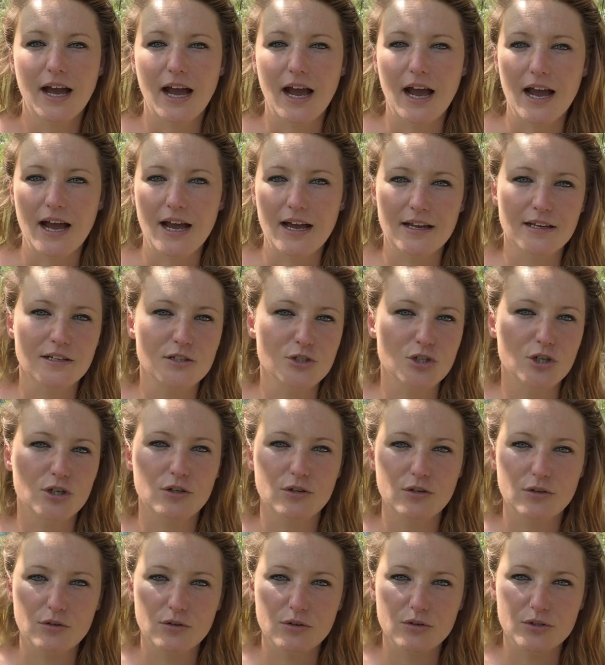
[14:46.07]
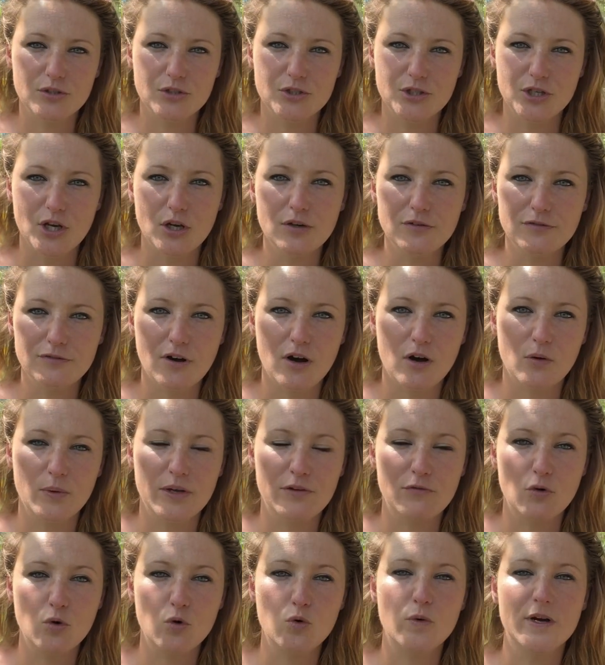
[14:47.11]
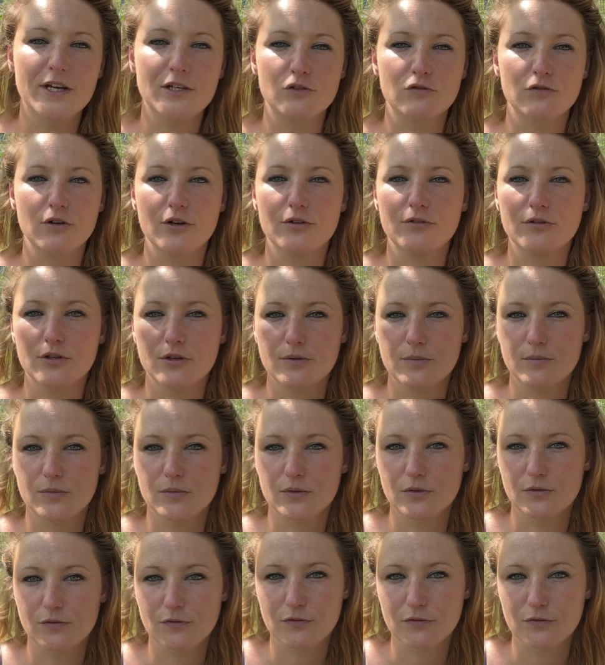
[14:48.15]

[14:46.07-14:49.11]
And so far we've always grown them